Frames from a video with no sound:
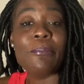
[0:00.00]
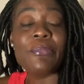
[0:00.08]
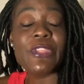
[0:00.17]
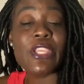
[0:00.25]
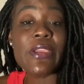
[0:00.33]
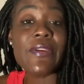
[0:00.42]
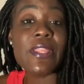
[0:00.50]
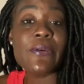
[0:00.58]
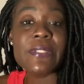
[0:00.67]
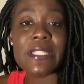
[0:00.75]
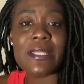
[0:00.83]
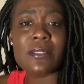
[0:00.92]
carry those
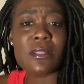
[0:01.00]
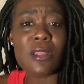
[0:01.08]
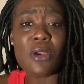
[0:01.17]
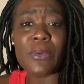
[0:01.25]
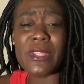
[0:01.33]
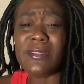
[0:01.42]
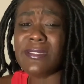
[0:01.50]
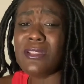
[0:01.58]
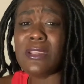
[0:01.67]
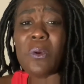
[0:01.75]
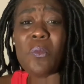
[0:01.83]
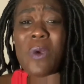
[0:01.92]
things along with you so you
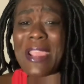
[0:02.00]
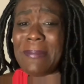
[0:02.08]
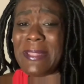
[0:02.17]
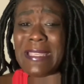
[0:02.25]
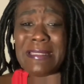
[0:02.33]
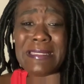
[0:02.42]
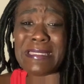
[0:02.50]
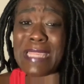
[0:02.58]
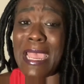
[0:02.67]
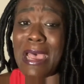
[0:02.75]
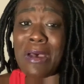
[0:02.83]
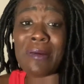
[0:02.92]
can wipe things
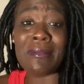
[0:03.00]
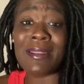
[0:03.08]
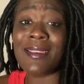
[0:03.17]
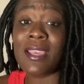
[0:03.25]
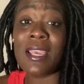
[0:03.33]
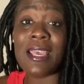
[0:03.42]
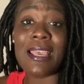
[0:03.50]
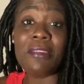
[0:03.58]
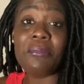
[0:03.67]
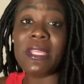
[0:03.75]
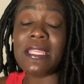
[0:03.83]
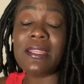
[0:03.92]
down. I
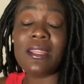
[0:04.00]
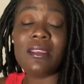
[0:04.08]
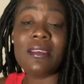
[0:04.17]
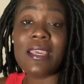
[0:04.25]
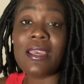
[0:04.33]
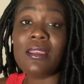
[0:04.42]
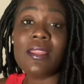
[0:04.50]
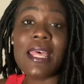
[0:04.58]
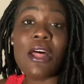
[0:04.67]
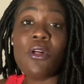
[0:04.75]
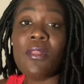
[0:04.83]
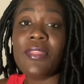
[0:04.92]
mean,
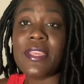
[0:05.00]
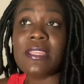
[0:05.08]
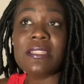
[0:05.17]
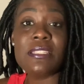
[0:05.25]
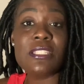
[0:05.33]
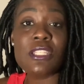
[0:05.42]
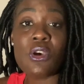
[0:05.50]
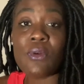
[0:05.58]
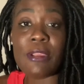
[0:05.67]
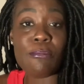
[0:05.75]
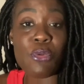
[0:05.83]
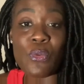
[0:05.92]
health is so
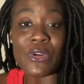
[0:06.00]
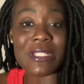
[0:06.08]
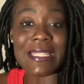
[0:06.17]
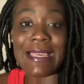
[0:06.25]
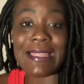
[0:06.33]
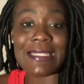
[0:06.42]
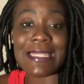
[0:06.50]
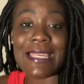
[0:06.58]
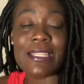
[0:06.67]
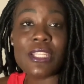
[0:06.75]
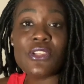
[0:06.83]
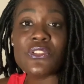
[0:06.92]
important,
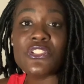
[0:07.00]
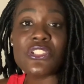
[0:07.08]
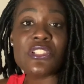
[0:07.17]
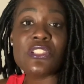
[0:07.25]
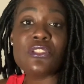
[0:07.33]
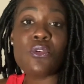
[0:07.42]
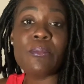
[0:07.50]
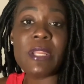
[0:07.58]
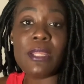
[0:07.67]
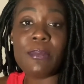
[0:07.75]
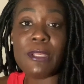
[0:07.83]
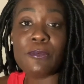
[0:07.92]
and there are just so
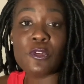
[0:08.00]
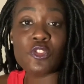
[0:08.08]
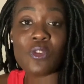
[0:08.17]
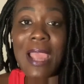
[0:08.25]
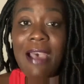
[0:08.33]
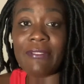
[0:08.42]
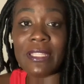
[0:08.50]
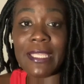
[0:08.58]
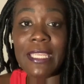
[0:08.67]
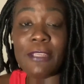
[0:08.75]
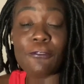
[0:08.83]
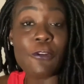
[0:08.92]
many people
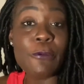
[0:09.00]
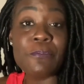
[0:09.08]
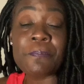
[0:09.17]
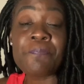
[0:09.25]
traveling from